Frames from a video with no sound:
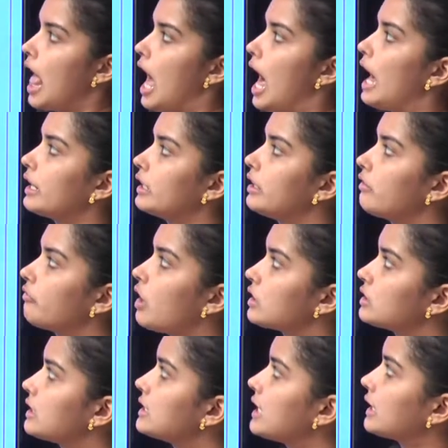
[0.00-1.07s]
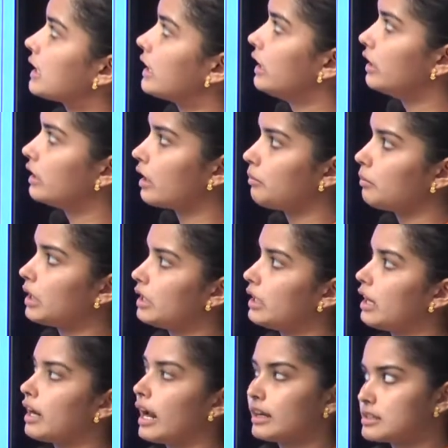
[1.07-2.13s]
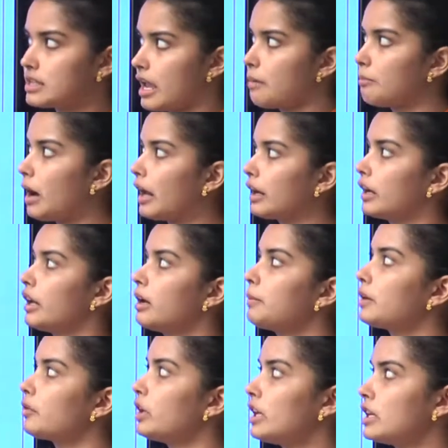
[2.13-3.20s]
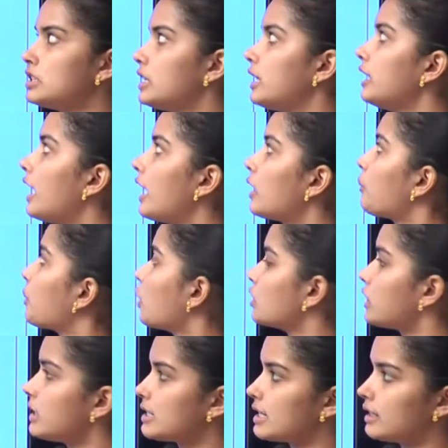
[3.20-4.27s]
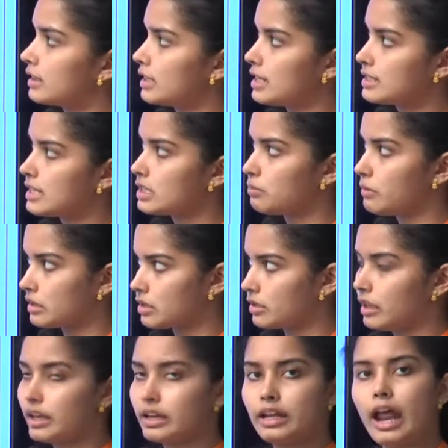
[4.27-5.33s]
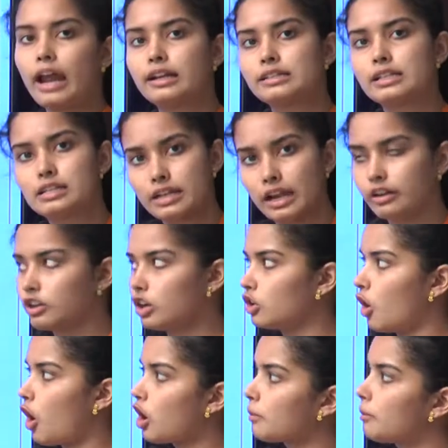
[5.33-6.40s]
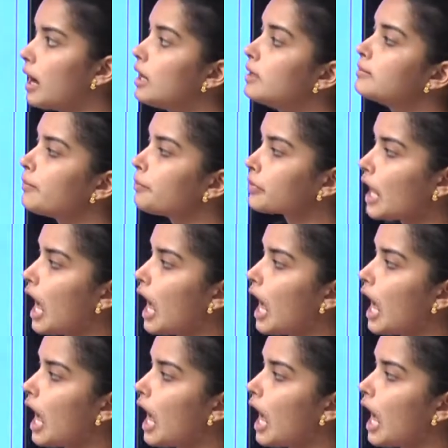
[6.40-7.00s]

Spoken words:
RNA functions as an intermediate, that is mRNA, between the gene and the protein synthesis machinery, that is the central dogma.